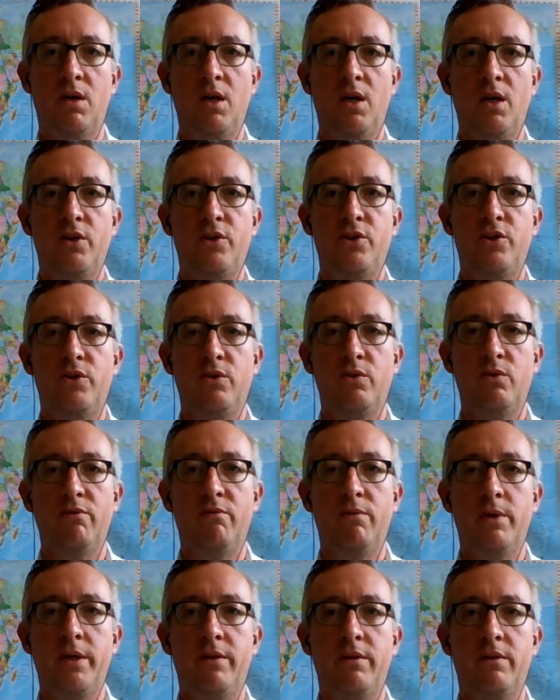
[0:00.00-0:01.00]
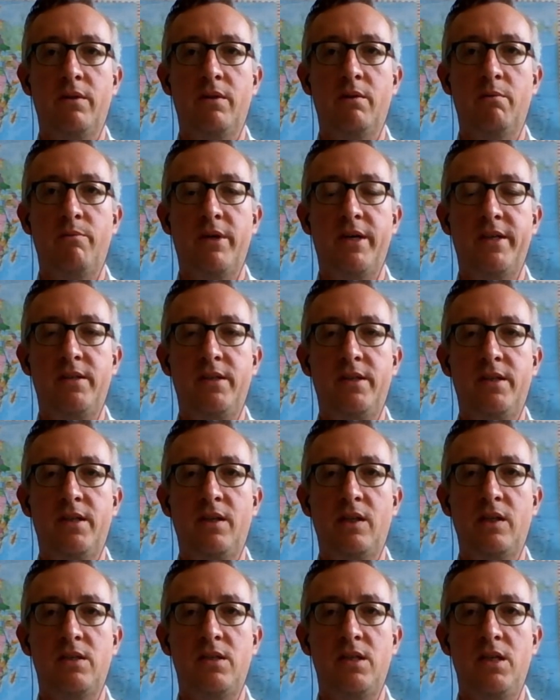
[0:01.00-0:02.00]
to win the
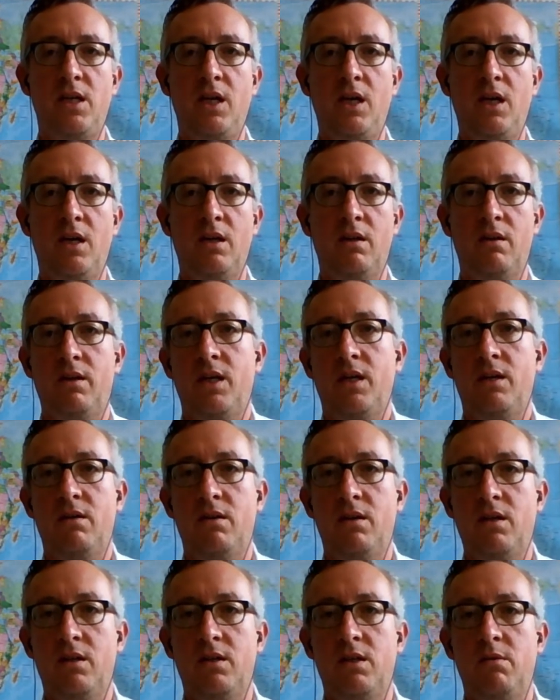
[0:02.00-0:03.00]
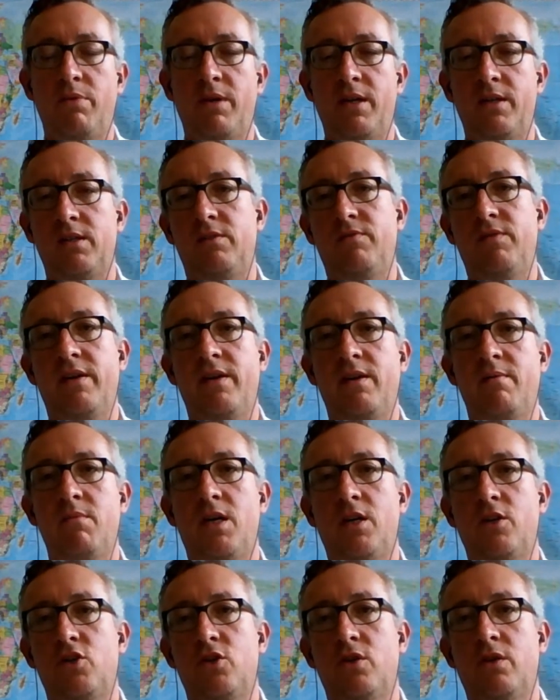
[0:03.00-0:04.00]
presidency, and then it depends very
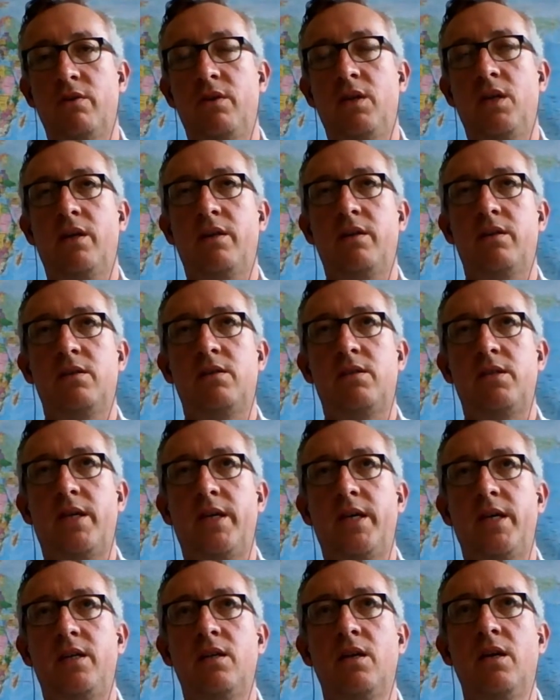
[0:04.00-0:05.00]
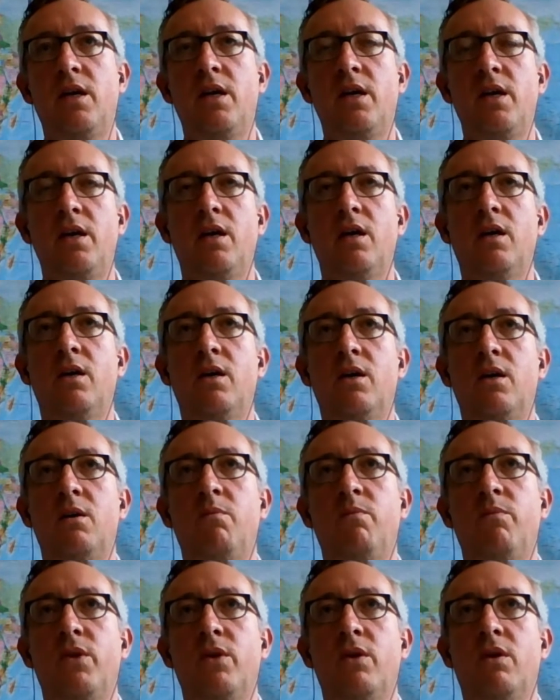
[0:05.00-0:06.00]
much on the other side
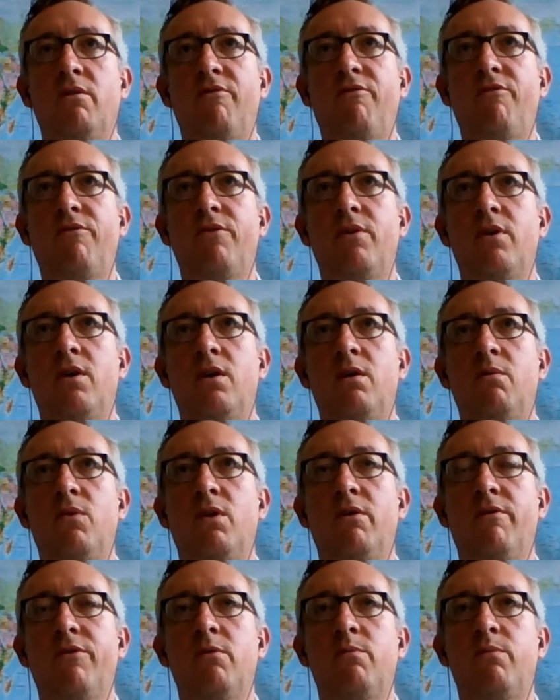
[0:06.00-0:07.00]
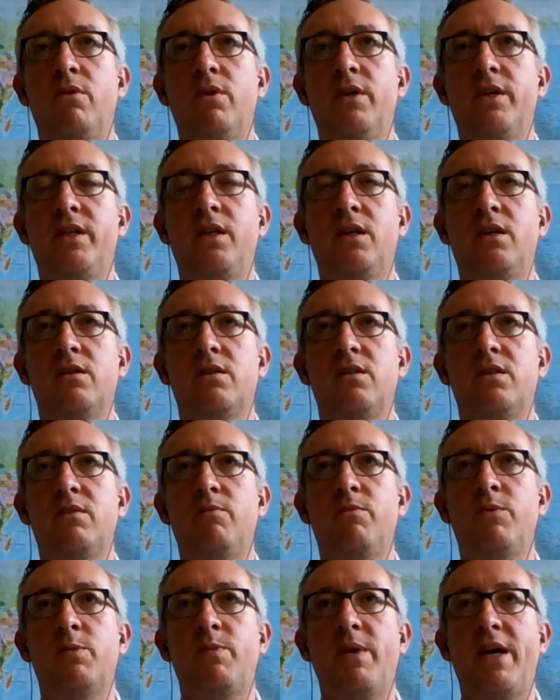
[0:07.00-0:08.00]
of the political
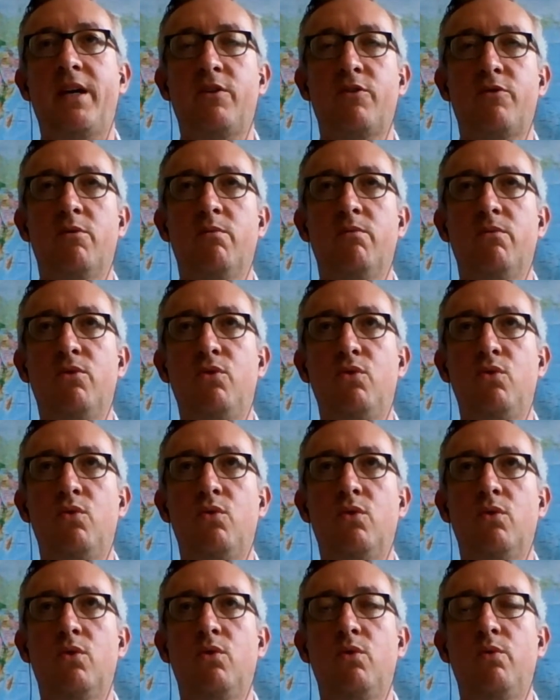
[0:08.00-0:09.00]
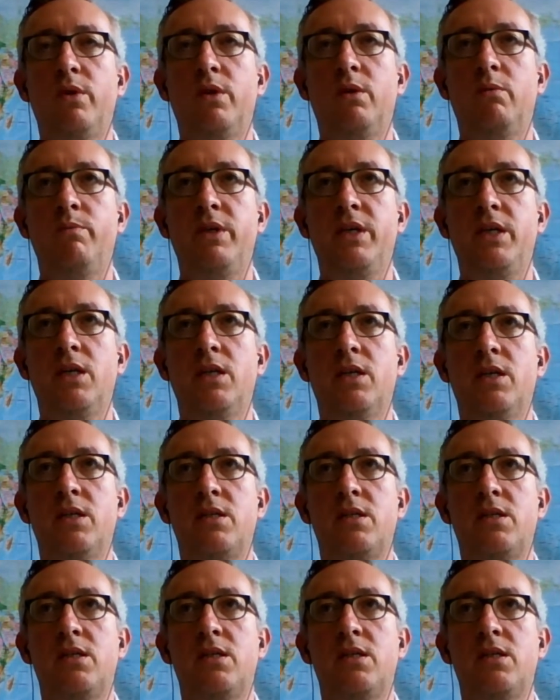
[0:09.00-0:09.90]
spectrum who will be his